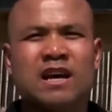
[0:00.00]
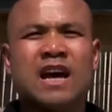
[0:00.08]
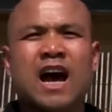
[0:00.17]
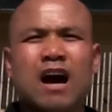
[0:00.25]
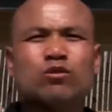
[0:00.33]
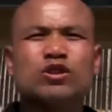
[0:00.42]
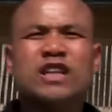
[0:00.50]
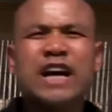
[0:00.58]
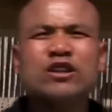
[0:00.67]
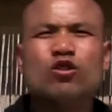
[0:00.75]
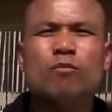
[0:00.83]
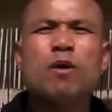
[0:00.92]
How to
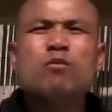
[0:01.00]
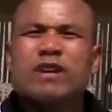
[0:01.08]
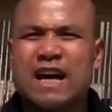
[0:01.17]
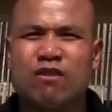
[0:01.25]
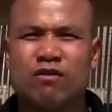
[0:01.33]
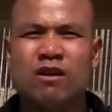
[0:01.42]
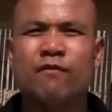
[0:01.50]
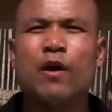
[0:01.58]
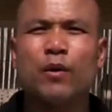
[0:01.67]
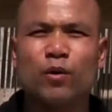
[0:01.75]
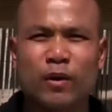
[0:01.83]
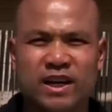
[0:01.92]
take your opponent out very
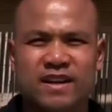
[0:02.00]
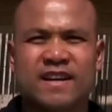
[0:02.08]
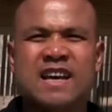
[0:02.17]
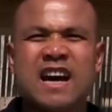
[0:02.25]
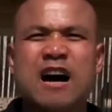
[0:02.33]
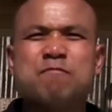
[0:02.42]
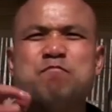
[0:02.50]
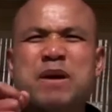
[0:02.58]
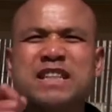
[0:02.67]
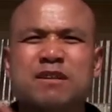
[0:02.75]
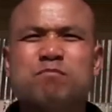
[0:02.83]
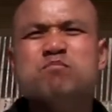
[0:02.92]
quickly and make
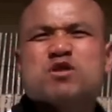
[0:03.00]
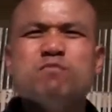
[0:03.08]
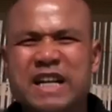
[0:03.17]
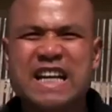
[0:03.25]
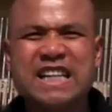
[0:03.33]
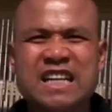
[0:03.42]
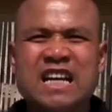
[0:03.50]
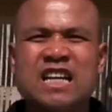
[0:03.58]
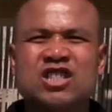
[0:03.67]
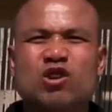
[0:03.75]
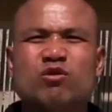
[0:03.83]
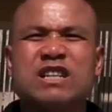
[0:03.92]
some movement in
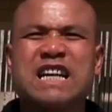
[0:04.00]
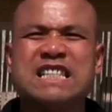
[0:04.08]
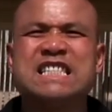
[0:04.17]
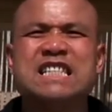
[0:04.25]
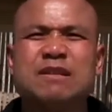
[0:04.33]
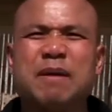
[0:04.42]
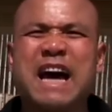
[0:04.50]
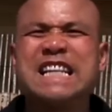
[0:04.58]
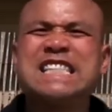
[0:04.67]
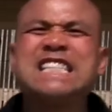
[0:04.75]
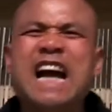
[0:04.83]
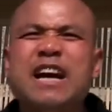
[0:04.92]
so they can see some
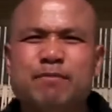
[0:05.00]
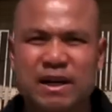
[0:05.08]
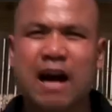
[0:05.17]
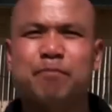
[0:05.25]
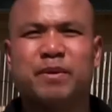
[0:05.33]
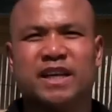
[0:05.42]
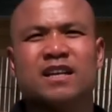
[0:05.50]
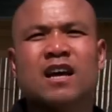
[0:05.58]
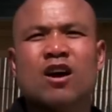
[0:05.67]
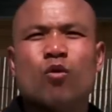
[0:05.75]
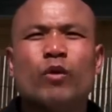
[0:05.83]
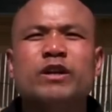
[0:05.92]
excitement happening
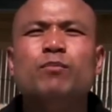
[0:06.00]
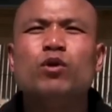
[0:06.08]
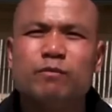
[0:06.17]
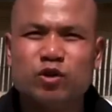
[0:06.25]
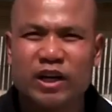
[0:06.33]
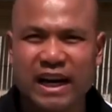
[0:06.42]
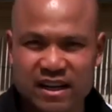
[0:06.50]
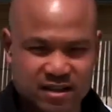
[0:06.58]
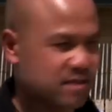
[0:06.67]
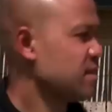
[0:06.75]
when you put them together.